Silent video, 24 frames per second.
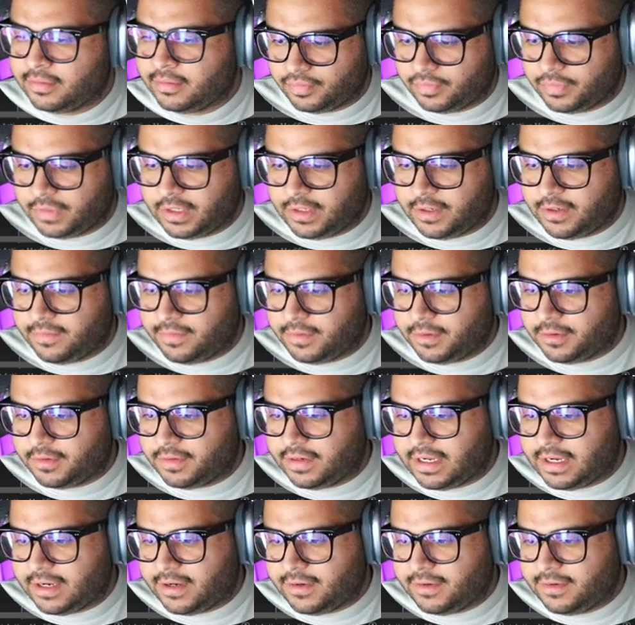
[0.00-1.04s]
Then if you go
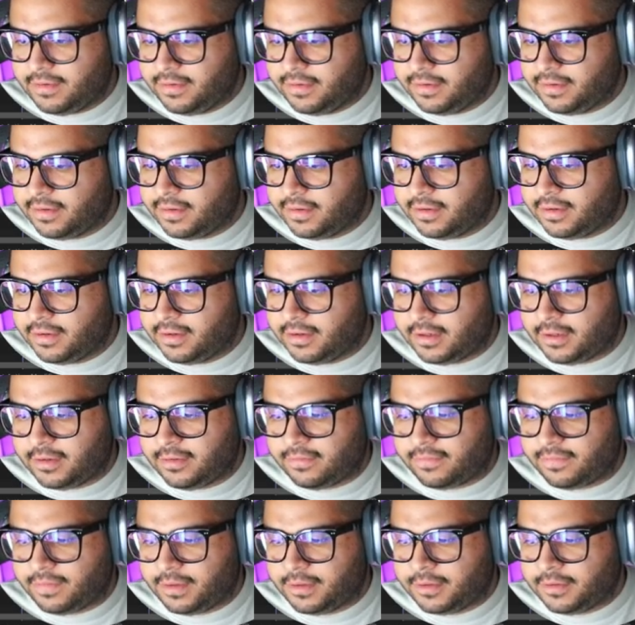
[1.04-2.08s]
down on
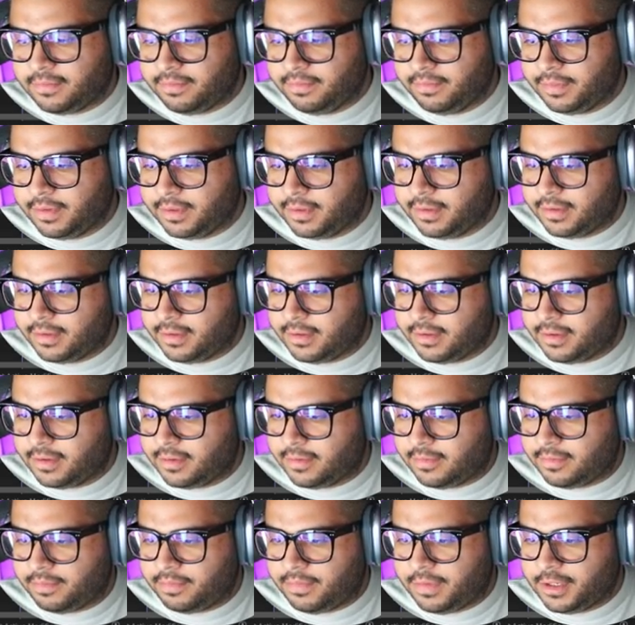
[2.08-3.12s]
film,
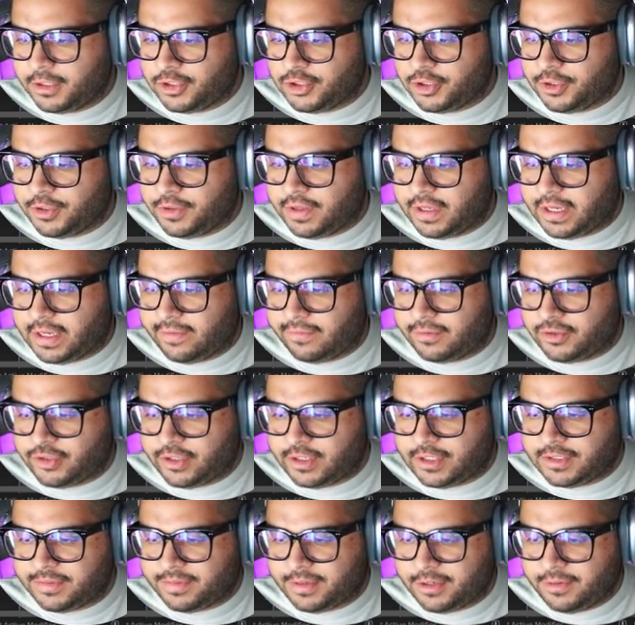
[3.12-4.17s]
make sure you have
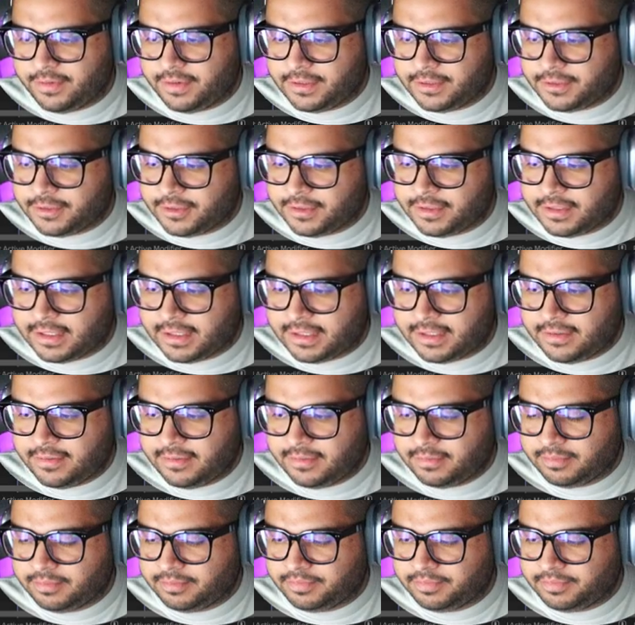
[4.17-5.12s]
transparent turned on.